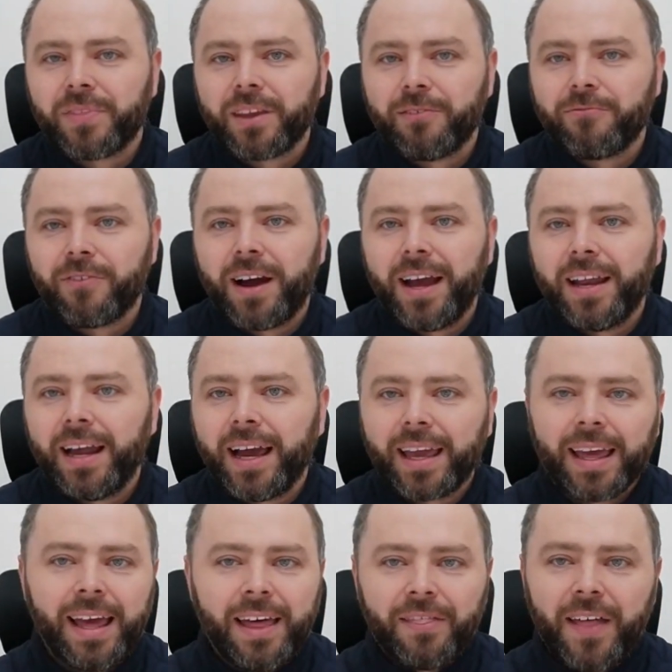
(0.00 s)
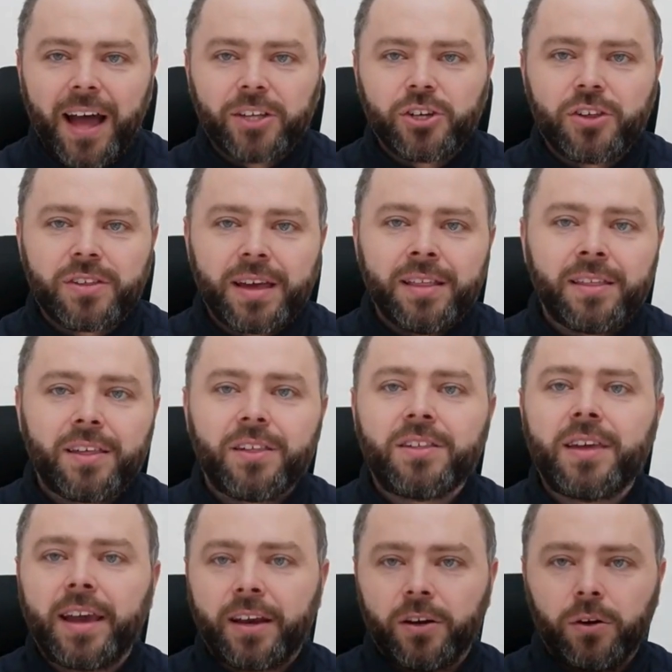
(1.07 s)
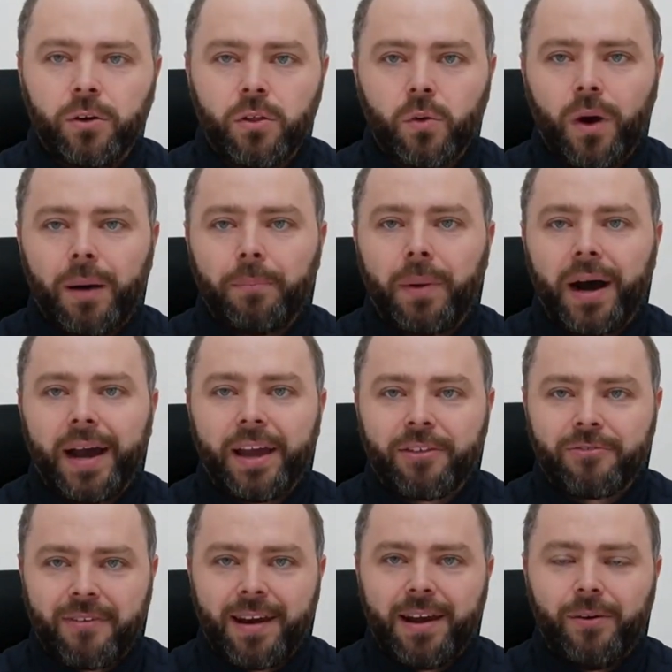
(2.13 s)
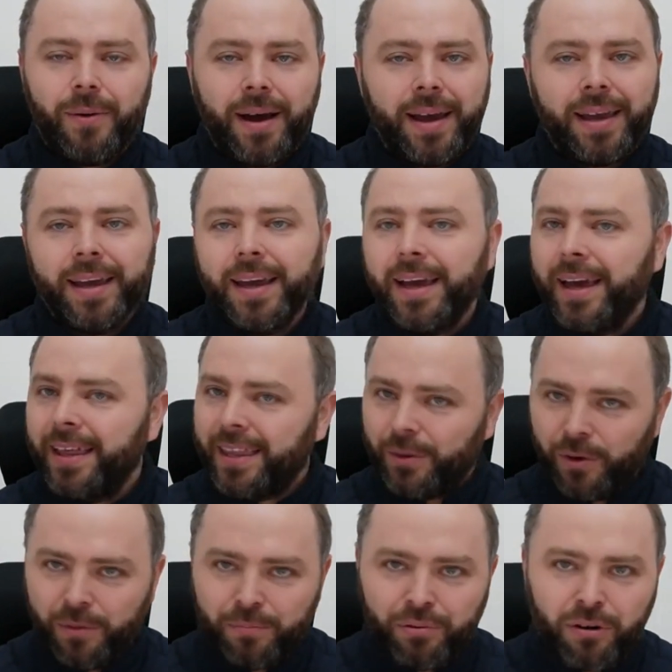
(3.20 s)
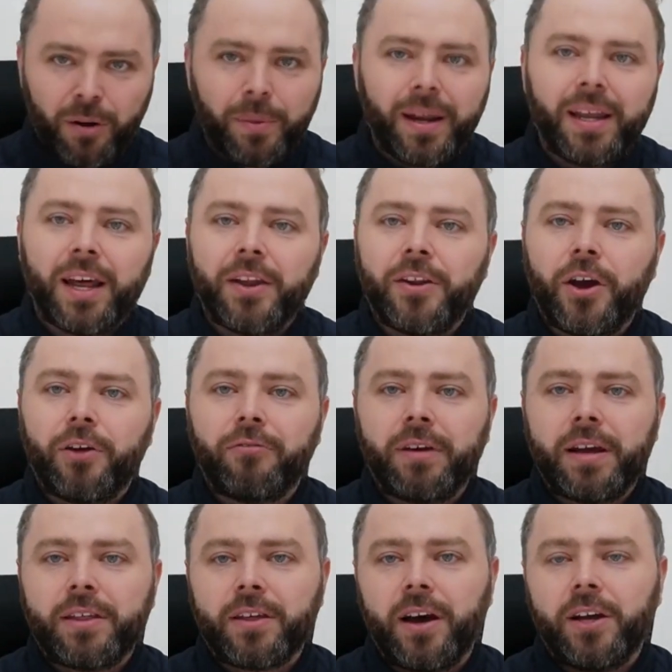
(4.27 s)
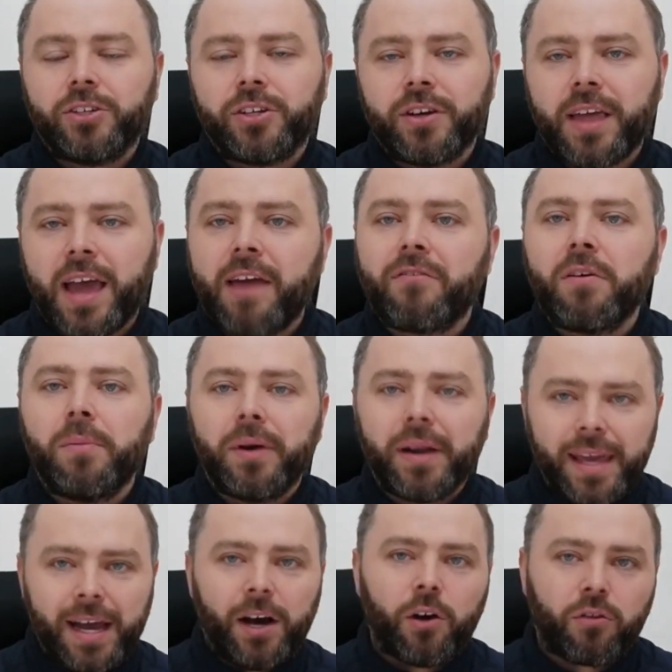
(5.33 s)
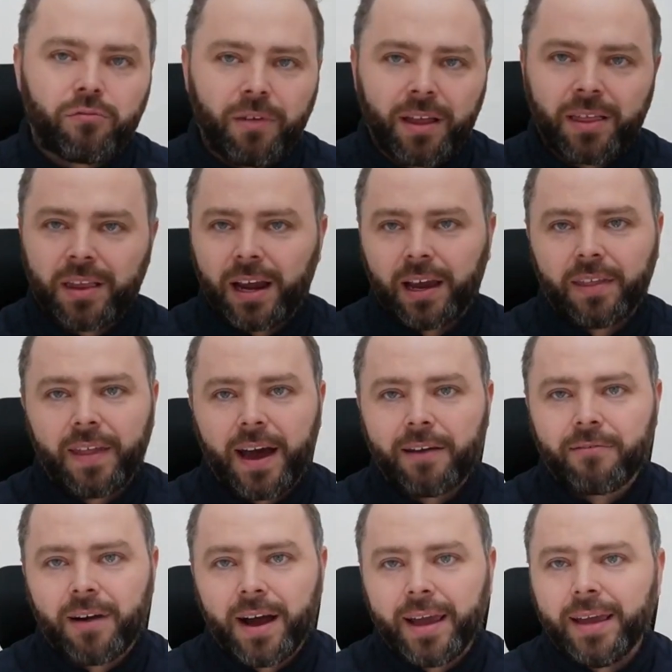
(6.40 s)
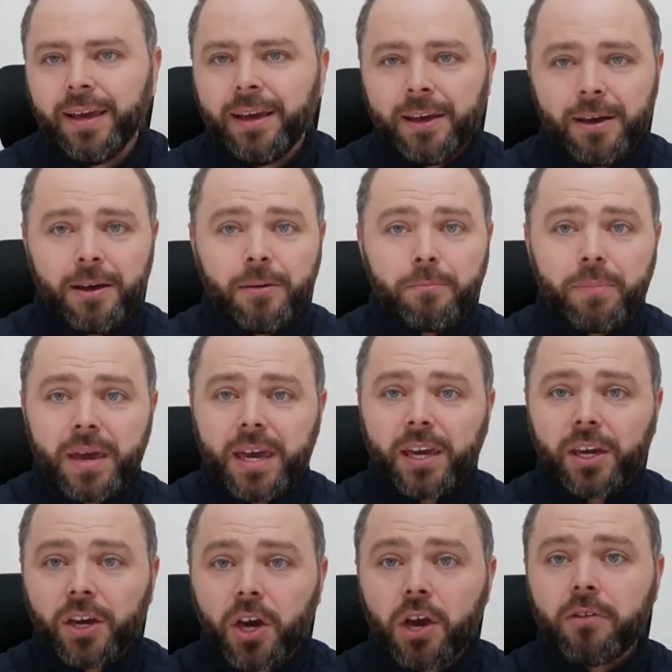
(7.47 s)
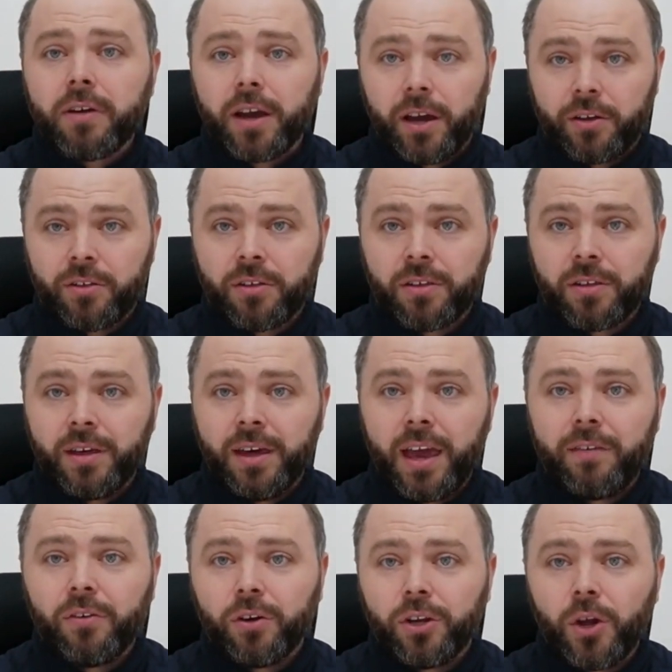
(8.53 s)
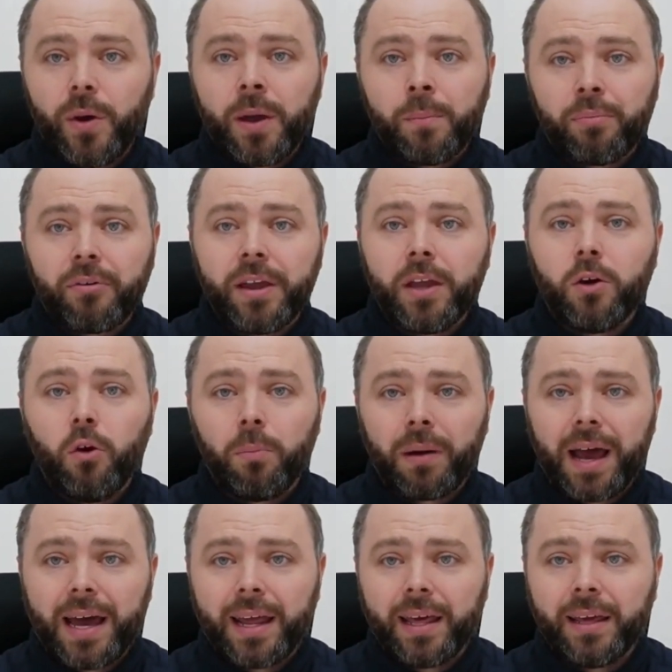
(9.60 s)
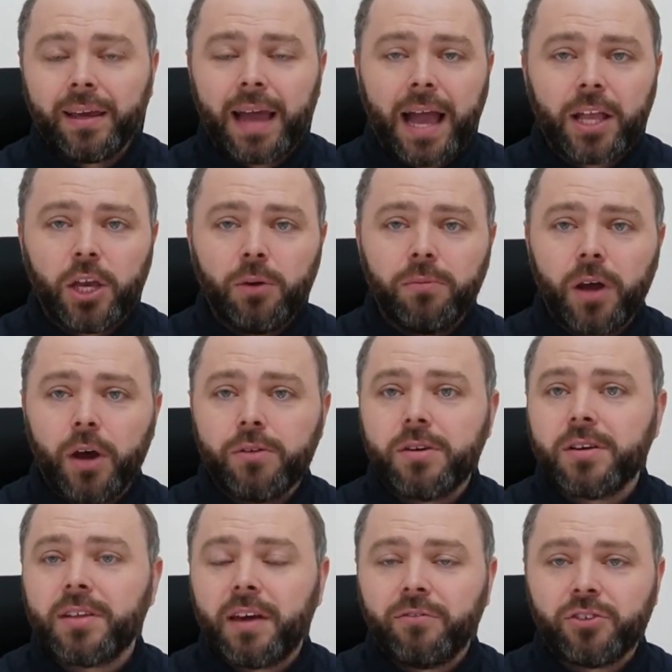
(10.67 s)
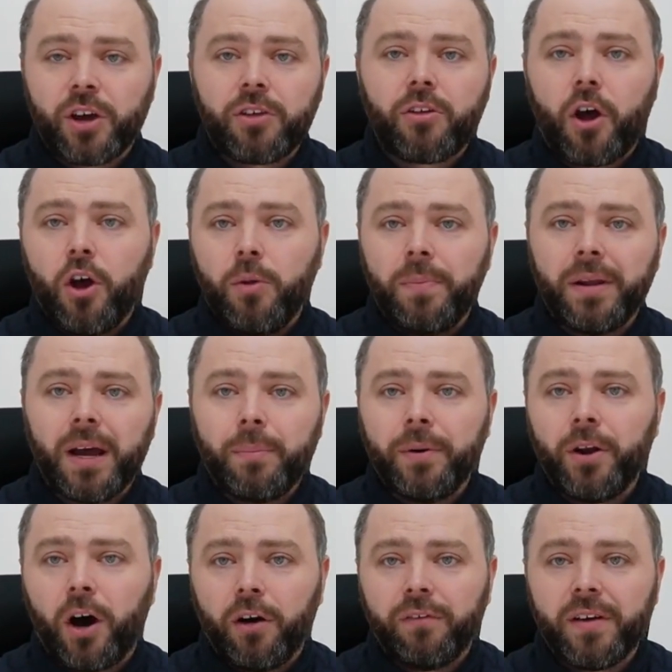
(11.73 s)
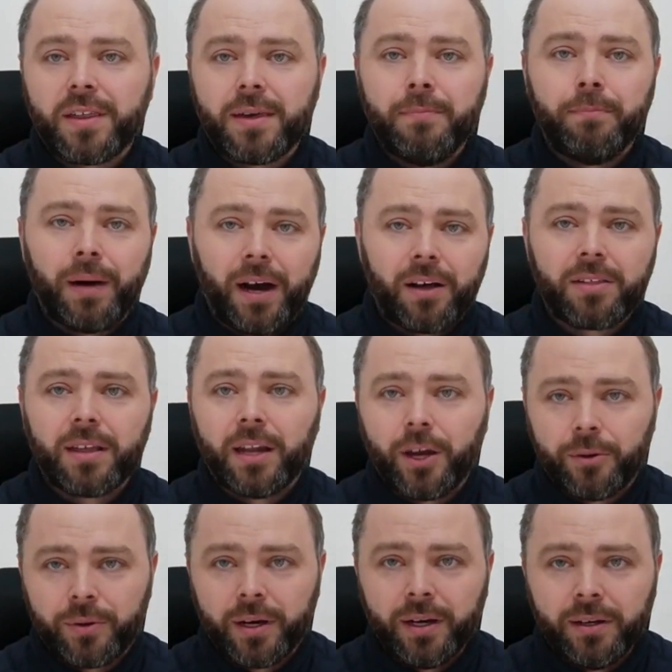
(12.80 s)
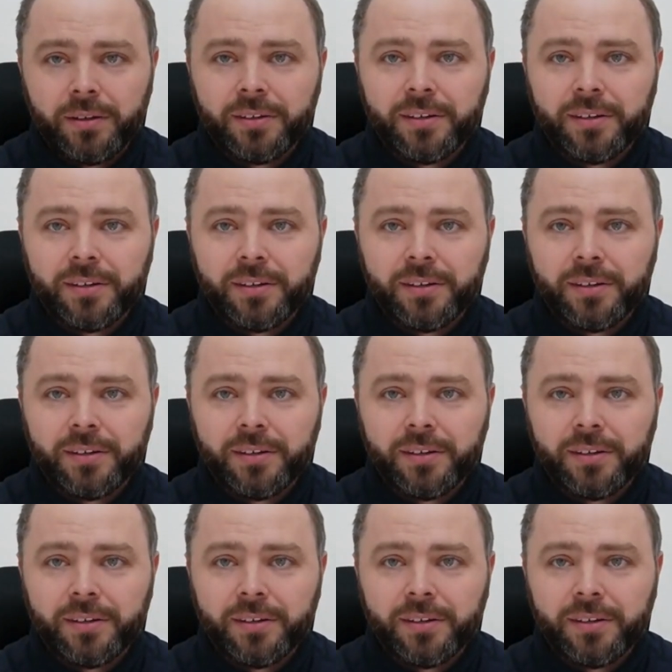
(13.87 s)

Right? Like that just sends a signal to our buyer straight away that we've probably done no research because everybody else runs like that, right? Be curious. If you're doing pre-call planning and you notice they've just opened up an office in Barcelona,